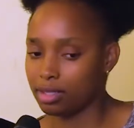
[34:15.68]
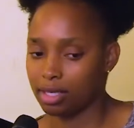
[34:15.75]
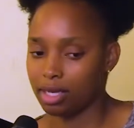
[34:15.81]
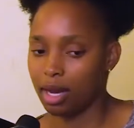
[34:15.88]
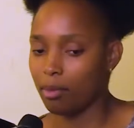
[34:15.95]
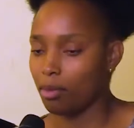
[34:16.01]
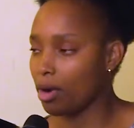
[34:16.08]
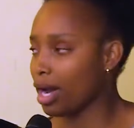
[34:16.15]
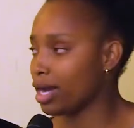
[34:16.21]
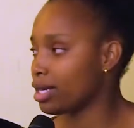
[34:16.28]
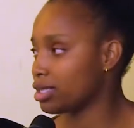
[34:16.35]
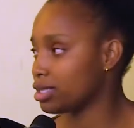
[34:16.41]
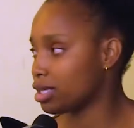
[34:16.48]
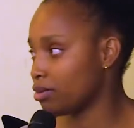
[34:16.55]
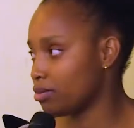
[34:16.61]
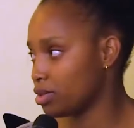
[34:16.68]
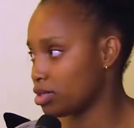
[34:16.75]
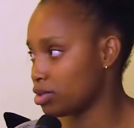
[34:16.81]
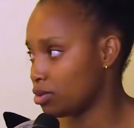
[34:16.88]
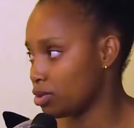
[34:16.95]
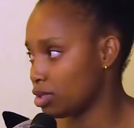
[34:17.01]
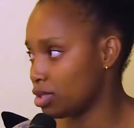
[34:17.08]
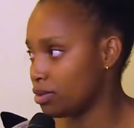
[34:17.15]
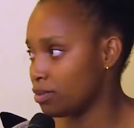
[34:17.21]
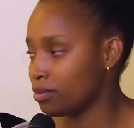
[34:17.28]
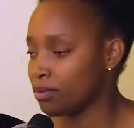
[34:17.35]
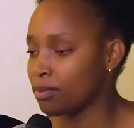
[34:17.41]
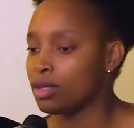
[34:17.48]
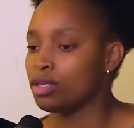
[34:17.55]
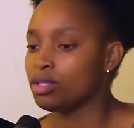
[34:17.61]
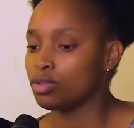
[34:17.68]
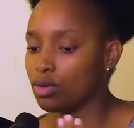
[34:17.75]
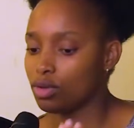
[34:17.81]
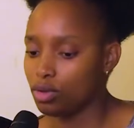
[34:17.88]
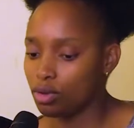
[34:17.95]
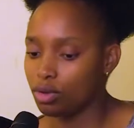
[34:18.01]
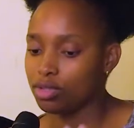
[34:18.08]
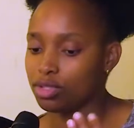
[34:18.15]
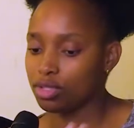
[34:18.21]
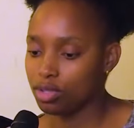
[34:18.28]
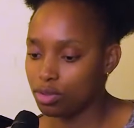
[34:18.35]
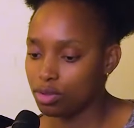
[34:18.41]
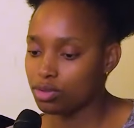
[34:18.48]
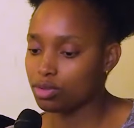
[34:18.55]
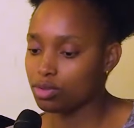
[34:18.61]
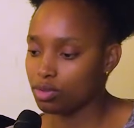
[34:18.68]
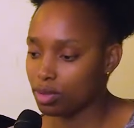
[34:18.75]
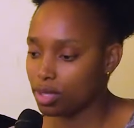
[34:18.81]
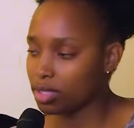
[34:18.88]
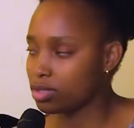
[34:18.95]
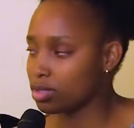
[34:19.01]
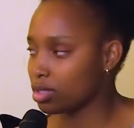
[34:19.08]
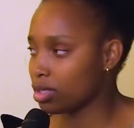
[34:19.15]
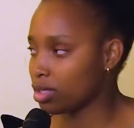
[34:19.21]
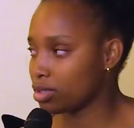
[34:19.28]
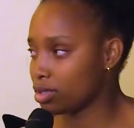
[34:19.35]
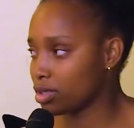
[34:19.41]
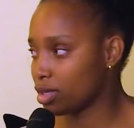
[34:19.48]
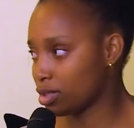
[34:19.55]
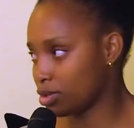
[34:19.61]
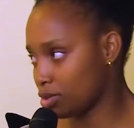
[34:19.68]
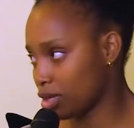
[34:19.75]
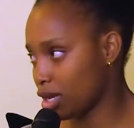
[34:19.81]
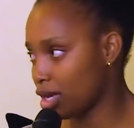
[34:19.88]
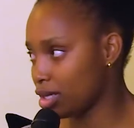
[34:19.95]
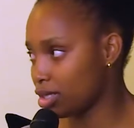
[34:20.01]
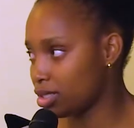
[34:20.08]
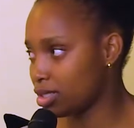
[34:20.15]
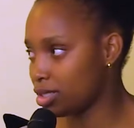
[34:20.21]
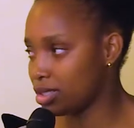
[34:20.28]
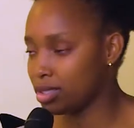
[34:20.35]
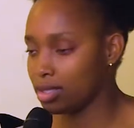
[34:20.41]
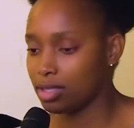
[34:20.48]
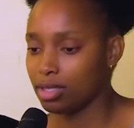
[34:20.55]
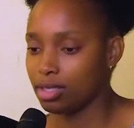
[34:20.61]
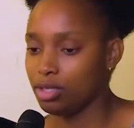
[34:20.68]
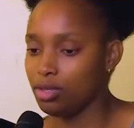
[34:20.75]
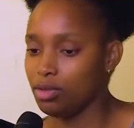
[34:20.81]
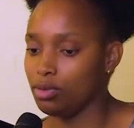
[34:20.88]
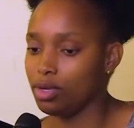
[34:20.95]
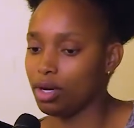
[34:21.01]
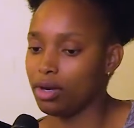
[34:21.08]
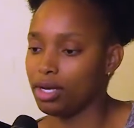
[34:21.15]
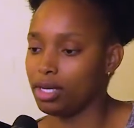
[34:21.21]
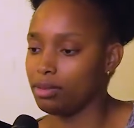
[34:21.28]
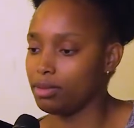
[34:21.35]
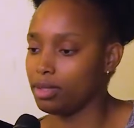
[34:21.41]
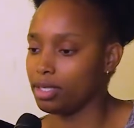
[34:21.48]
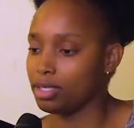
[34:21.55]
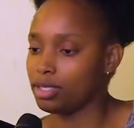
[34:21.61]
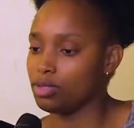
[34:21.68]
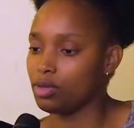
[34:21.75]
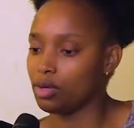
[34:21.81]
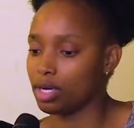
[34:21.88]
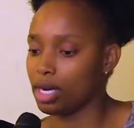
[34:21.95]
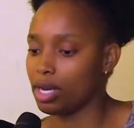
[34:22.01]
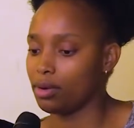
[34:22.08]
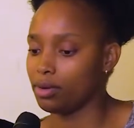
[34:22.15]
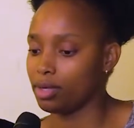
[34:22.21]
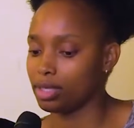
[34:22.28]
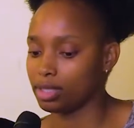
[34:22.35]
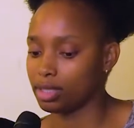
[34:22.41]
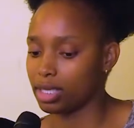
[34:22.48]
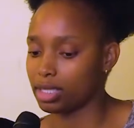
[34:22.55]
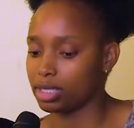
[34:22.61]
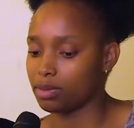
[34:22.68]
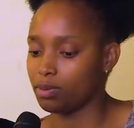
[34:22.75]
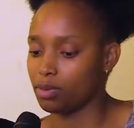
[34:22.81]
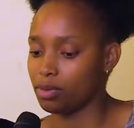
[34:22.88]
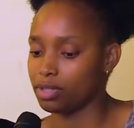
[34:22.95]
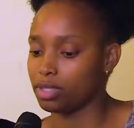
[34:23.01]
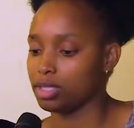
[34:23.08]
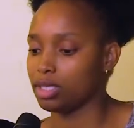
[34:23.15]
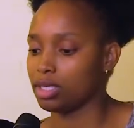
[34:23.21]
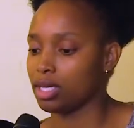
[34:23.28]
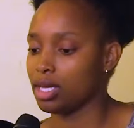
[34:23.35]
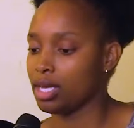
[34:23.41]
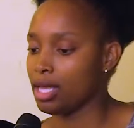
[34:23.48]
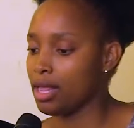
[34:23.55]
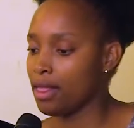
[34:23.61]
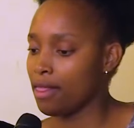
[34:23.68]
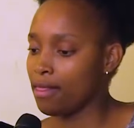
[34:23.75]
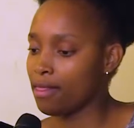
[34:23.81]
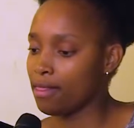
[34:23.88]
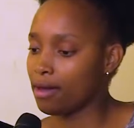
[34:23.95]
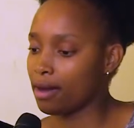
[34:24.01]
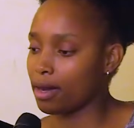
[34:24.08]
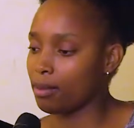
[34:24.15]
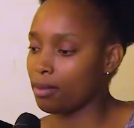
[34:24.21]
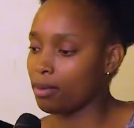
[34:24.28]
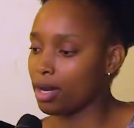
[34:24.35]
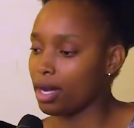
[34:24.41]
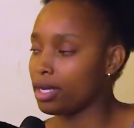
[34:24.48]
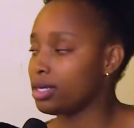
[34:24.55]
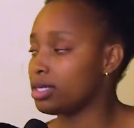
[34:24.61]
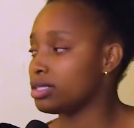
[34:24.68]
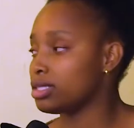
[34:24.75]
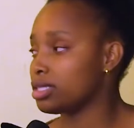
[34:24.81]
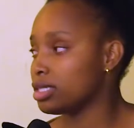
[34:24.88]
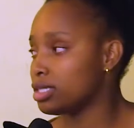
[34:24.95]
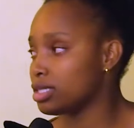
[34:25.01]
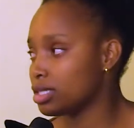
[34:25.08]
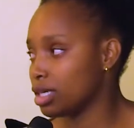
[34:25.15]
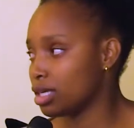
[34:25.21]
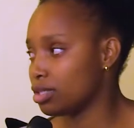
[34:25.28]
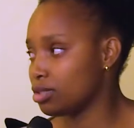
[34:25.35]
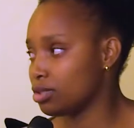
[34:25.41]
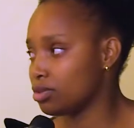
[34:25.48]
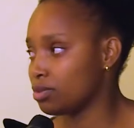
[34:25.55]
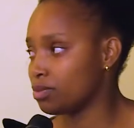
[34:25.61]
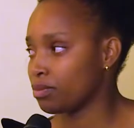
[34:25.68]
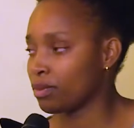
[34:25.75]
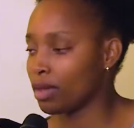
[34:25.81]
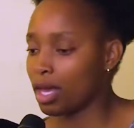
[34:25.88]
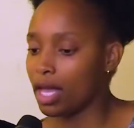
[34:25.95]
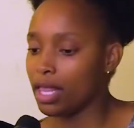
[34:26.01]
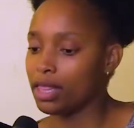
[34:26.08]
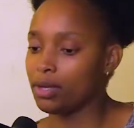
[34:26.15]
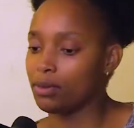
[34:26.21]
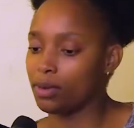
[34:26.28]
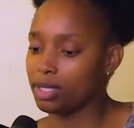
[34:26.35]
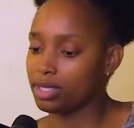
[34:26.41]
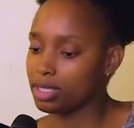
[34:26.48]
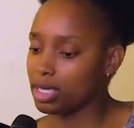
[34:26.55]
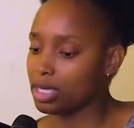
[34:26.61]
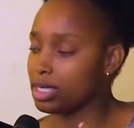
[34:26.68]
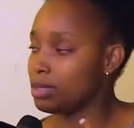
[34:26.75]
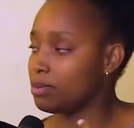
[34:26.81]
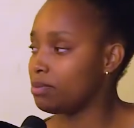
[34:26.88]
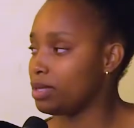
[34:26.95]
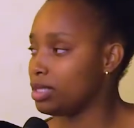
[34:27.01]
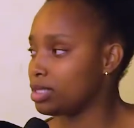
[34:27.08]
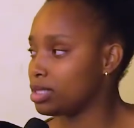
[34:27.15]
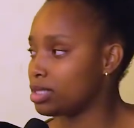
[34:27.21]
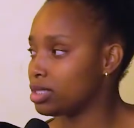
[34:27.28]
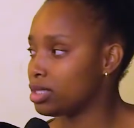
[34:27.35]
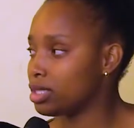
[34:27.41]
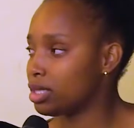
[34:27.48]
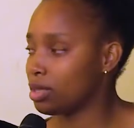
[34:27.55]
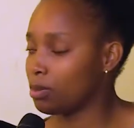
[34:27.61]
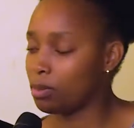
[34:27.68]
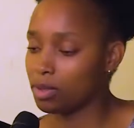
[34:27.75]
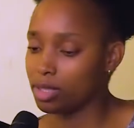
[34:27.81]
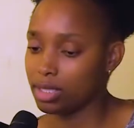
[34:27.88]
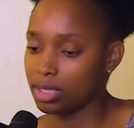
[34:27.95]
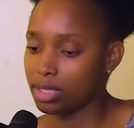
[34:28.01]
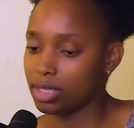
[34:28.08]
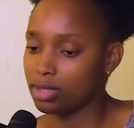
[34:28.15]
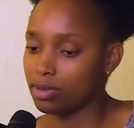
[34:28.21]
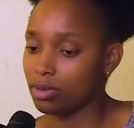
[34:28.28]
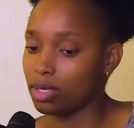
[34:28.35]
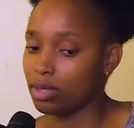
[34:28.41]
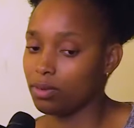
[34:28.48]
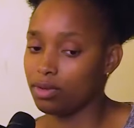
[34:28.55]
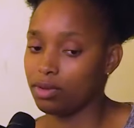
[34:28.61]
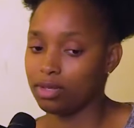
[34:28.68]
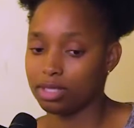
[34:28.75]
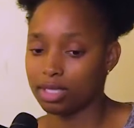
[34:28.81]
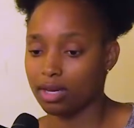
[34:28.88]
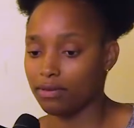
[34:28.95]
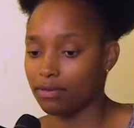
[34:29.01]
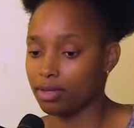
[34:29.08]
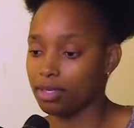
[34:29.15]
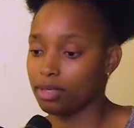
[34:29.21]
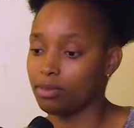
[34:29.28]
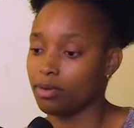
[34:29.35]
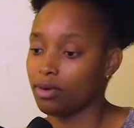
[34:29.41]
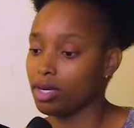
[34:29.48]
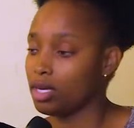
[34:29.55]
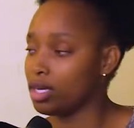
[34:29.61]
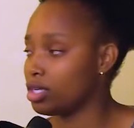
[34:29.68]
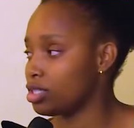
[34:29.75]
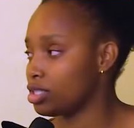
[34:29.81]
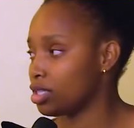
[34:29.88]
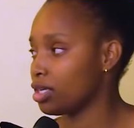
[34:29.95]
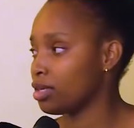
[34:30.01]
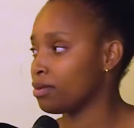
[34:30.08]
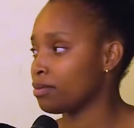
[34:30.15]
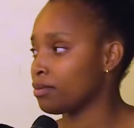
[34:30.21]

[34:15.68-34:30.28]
carbohydrates that have been stored? So when you're continuing to do keto diet, you are now exposing the carbohydrates inside you. And then once they deplete, the body says, okay, we don't have any more energy